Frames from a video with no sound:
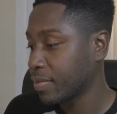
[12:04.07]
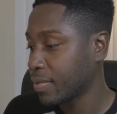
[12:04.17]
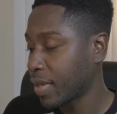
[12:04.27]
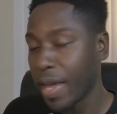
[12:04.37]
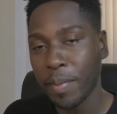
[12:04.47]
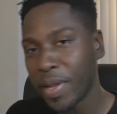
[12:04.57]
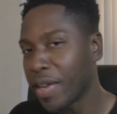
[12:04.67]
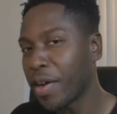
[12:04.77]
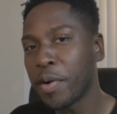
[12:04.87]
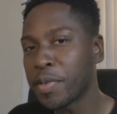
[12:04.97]
Can't play
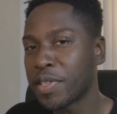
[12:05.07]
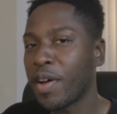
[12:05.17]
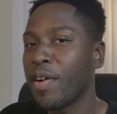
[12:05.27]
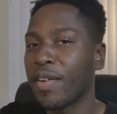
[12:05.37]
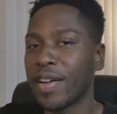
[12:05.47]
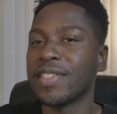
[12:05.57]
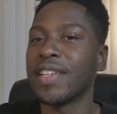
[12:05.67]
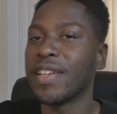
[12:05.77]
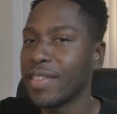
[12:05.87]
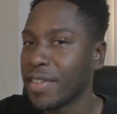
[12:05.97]
the whole song because
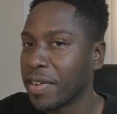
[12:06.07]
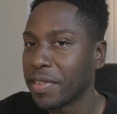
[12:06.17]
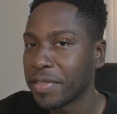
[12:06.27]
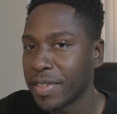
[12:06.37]
then, you know,